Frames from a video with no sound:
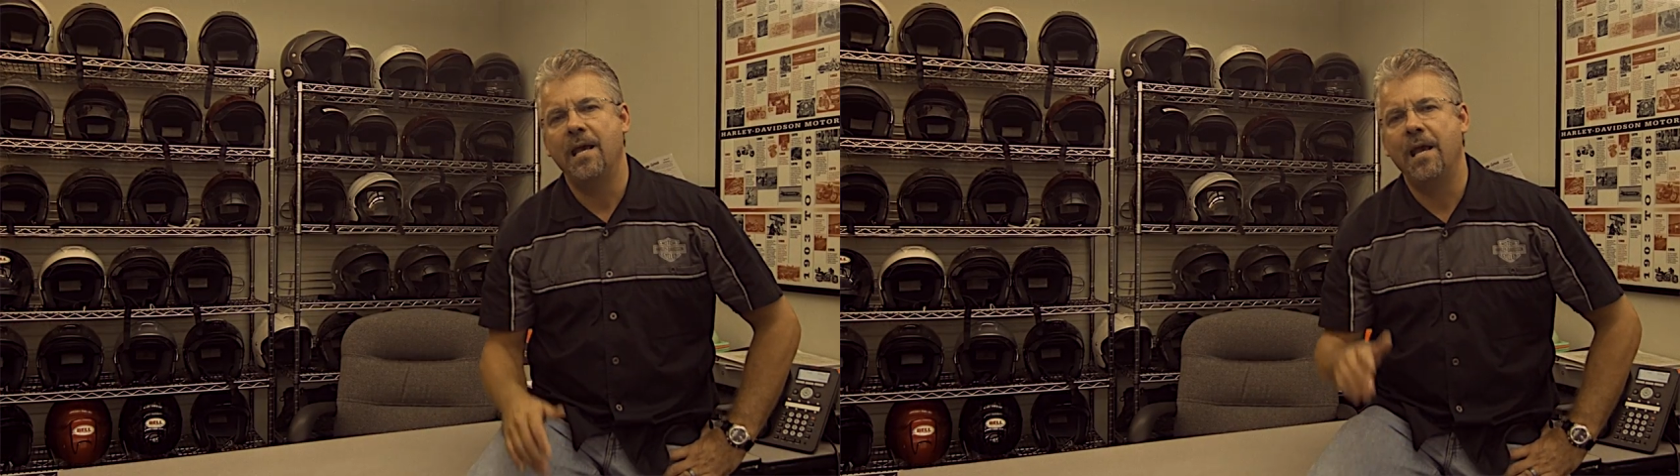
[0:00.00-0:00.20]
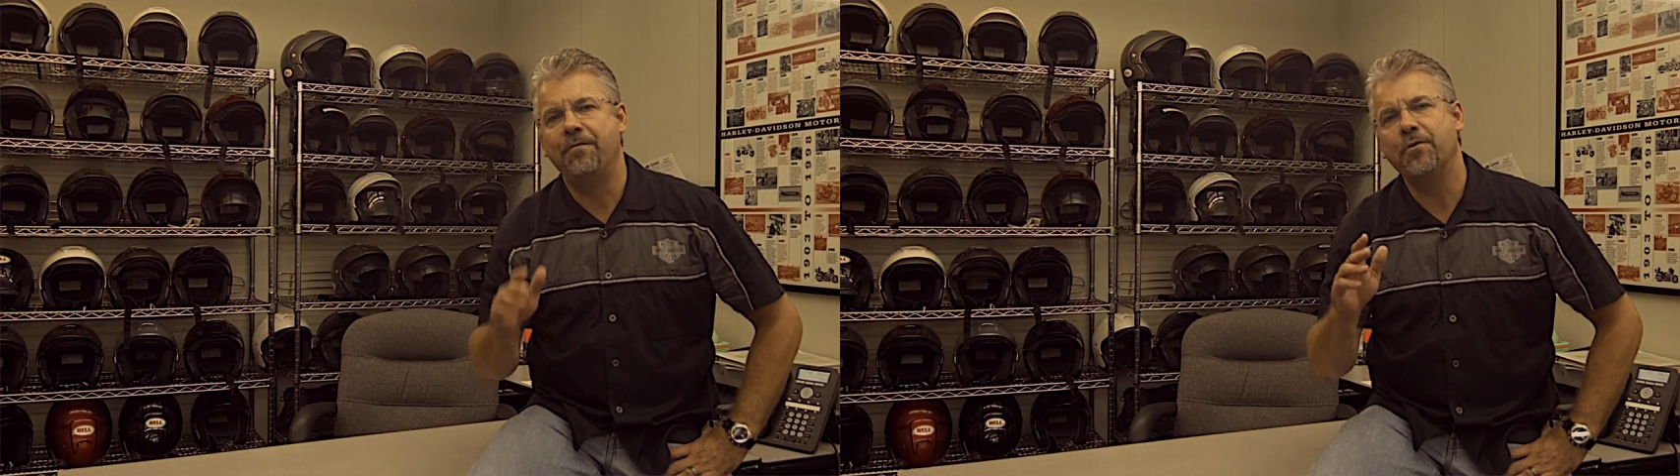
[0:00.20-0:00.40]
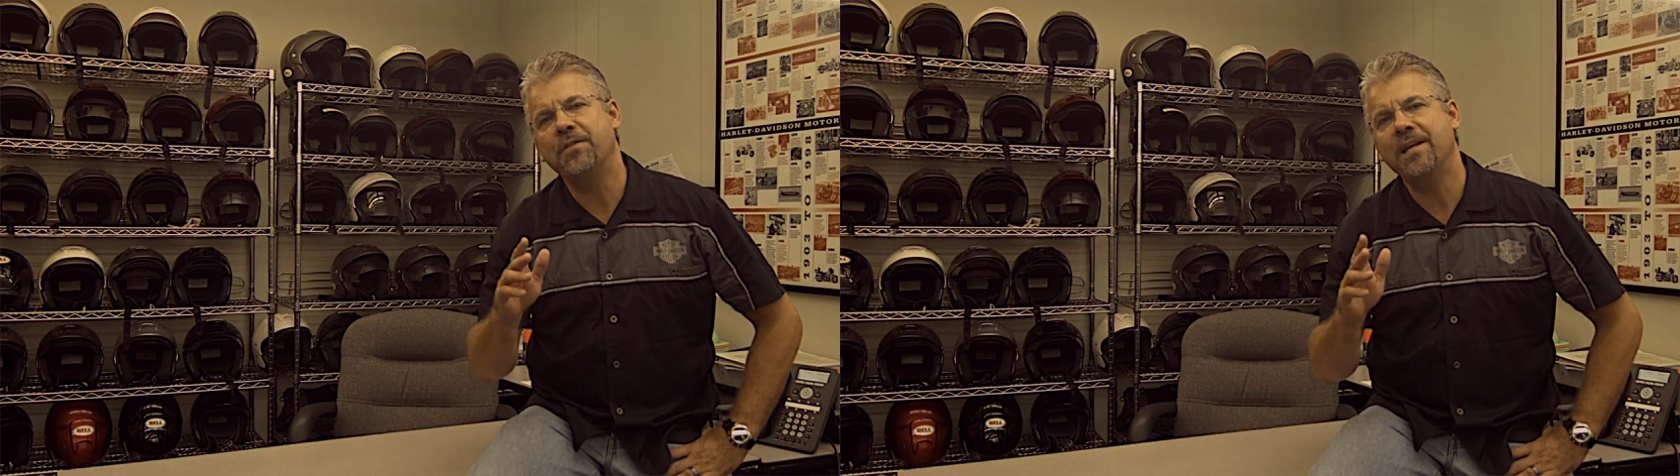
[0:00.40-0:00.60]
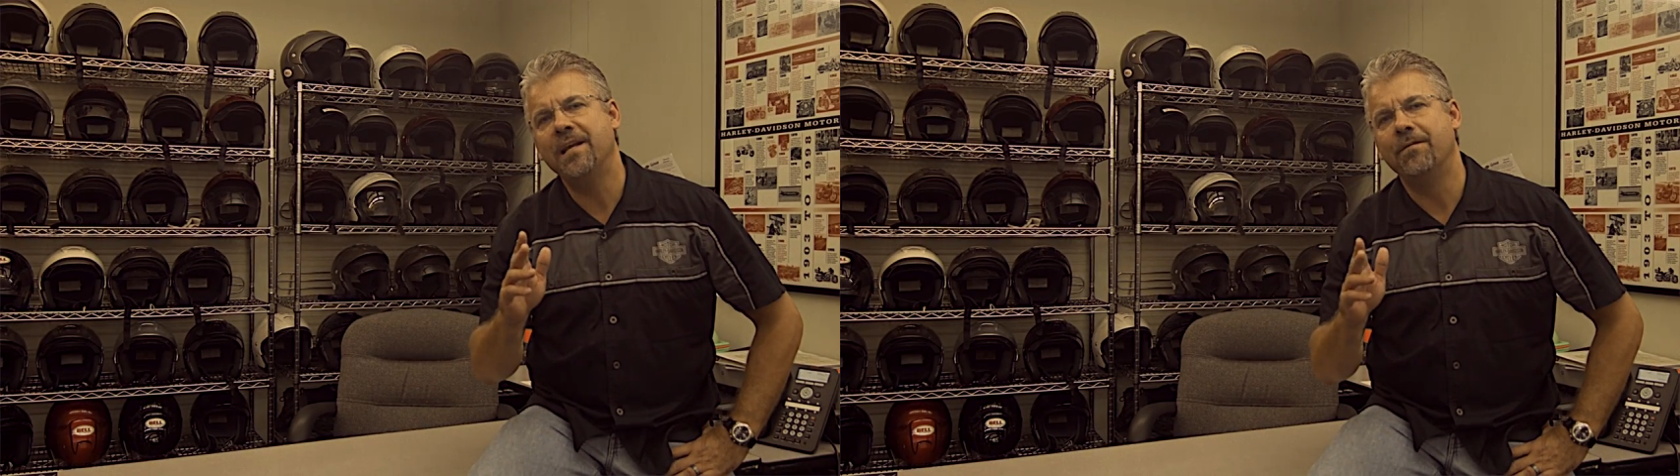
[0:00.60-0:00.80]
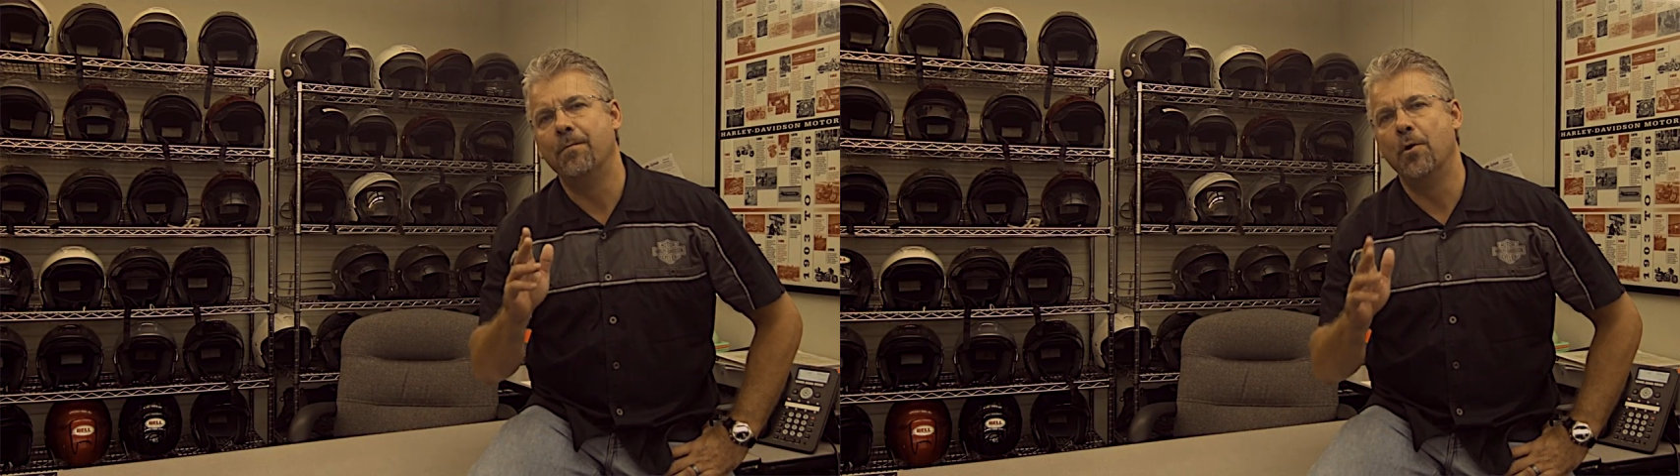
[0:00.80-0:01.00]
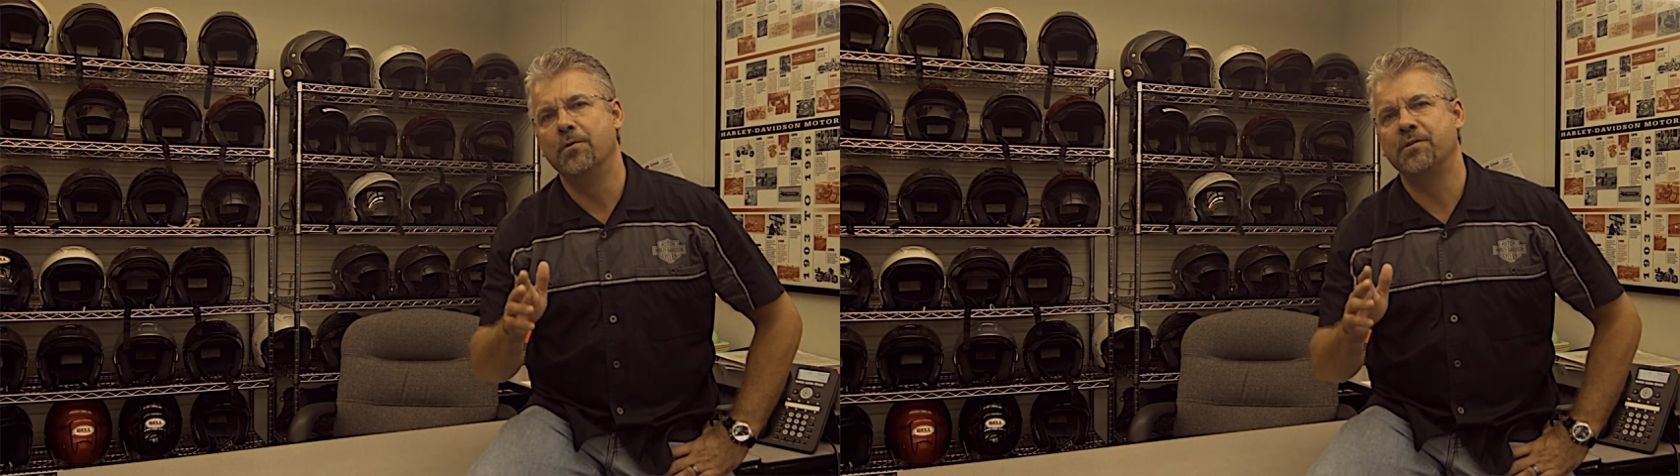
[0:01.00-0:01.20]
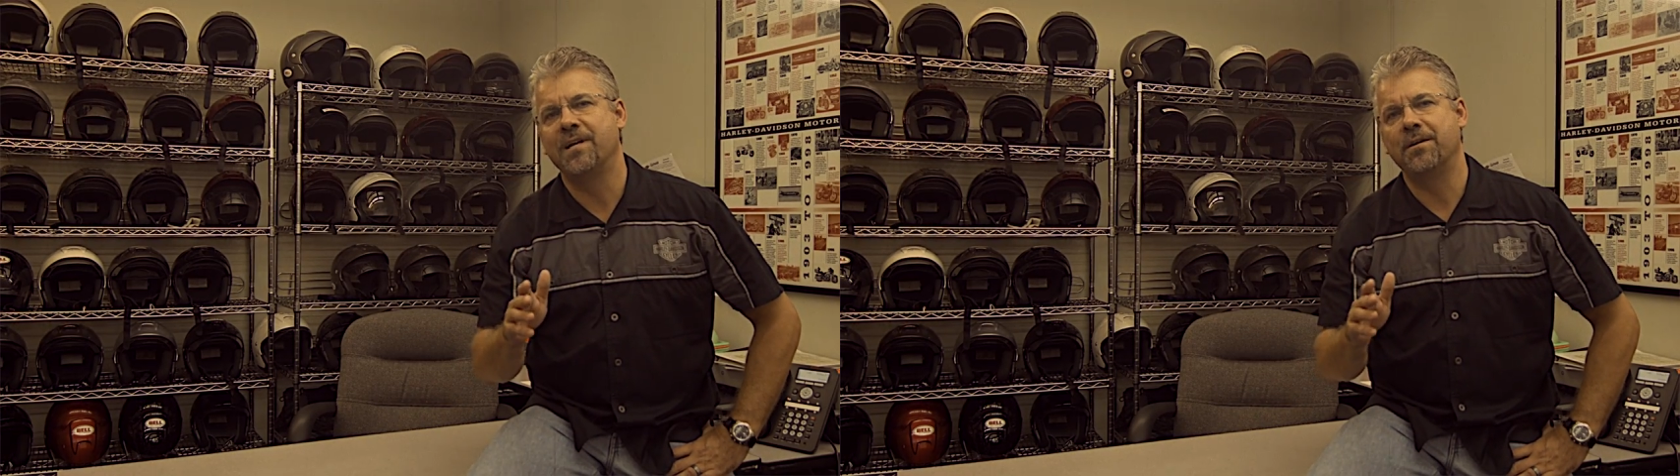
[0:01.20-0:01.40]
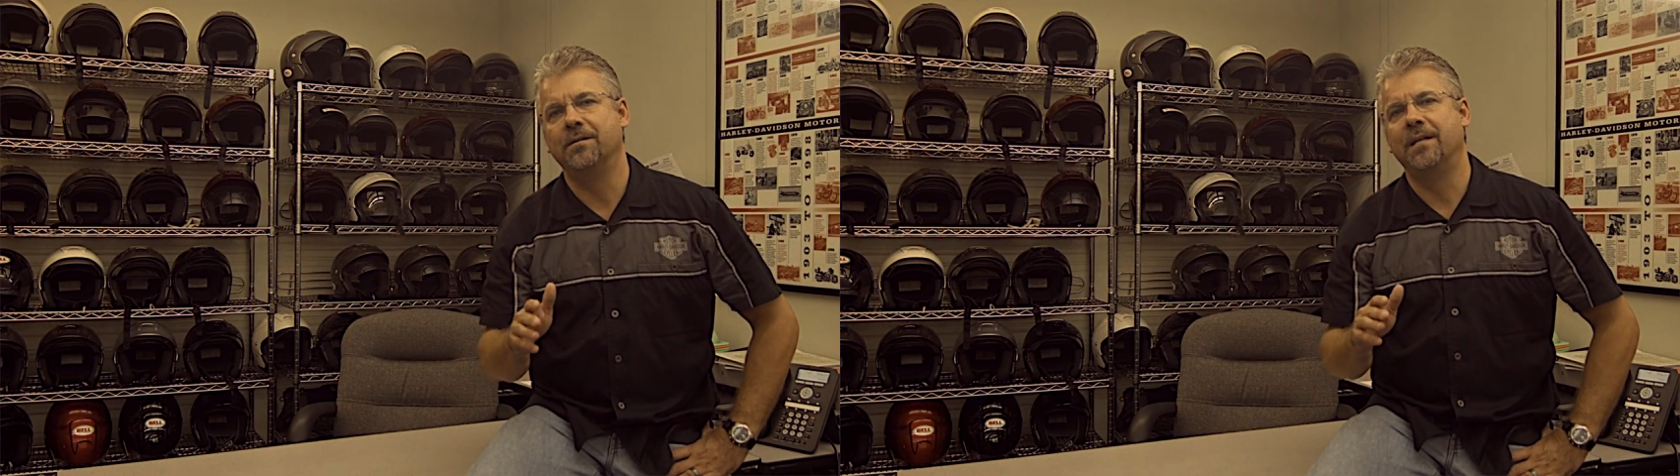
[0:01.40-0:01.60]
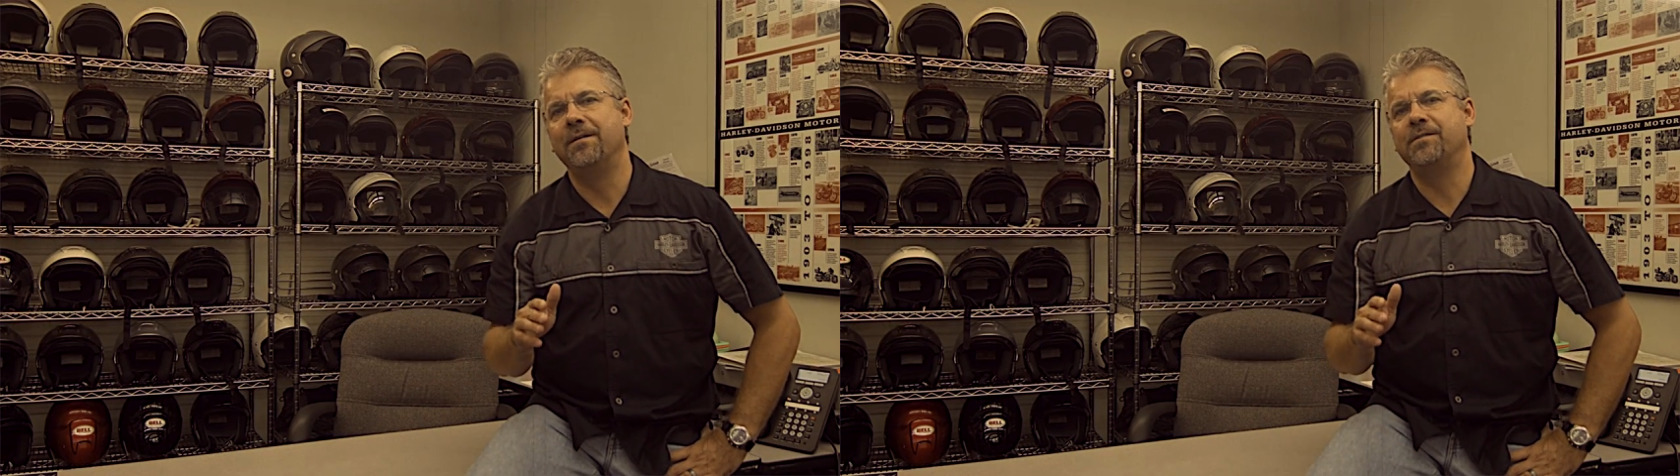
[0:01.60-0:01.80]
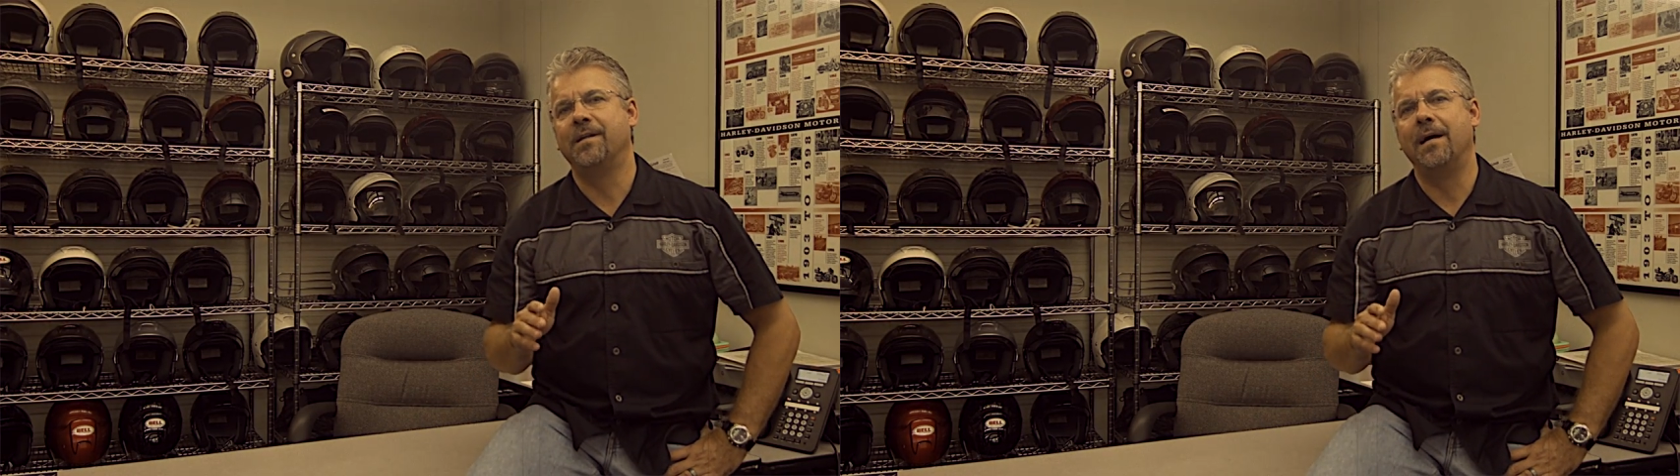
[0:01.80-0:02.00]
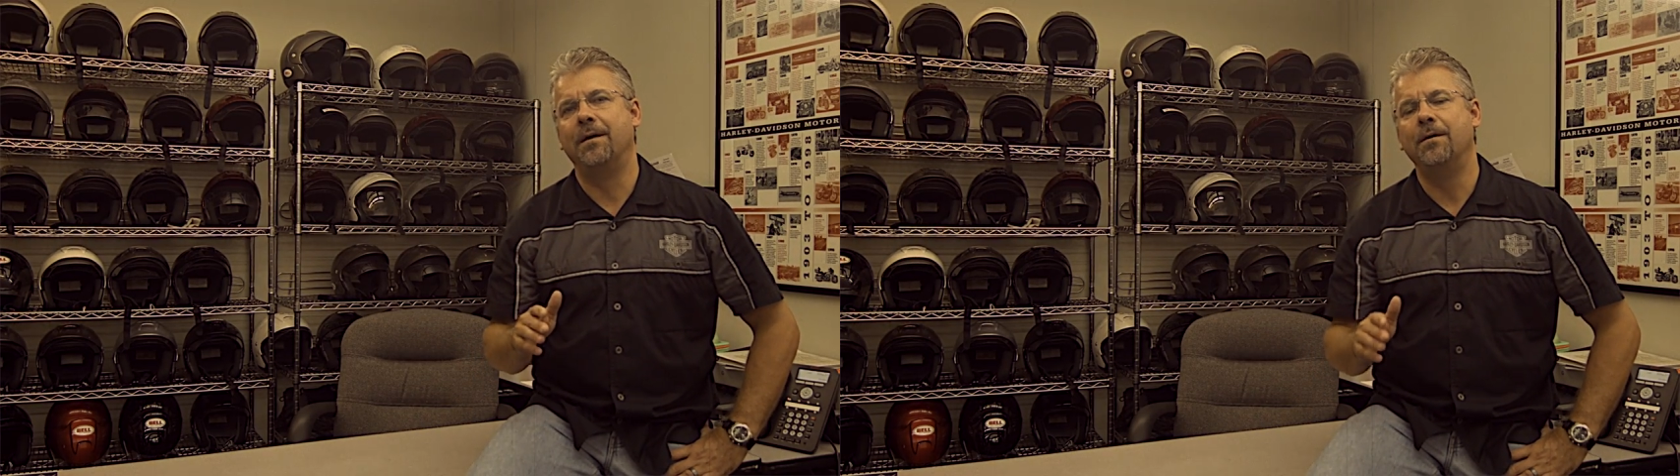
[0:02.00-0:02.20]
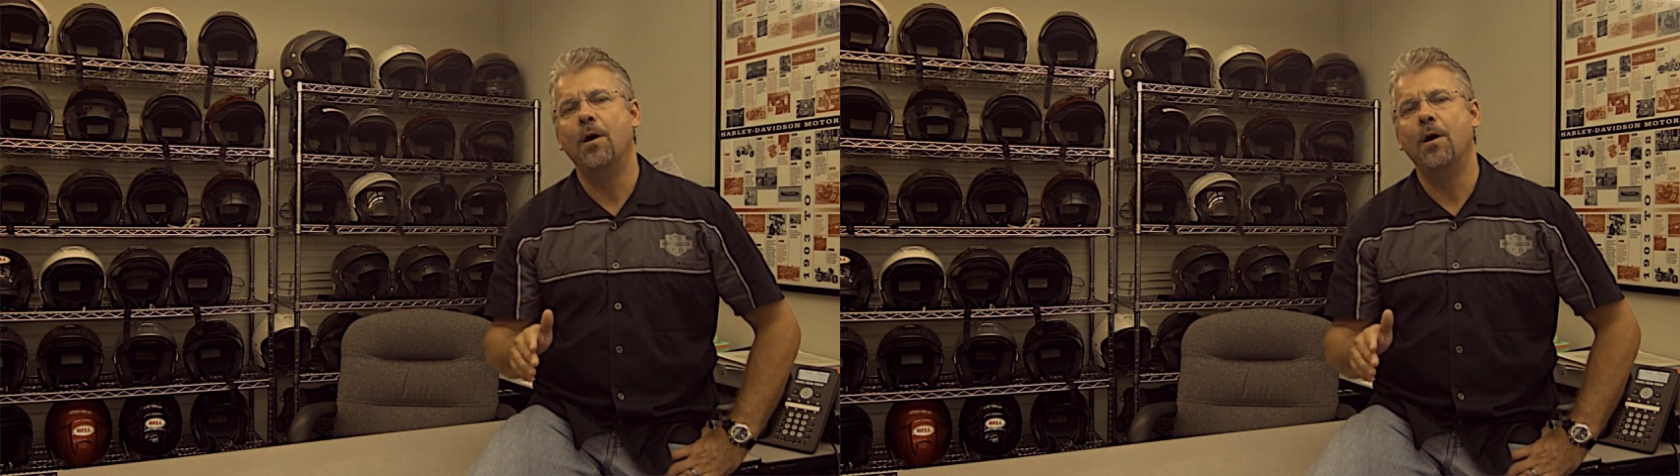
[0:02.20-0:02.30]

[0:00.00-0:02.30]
If you're thinking of a motorcycle lifestyle,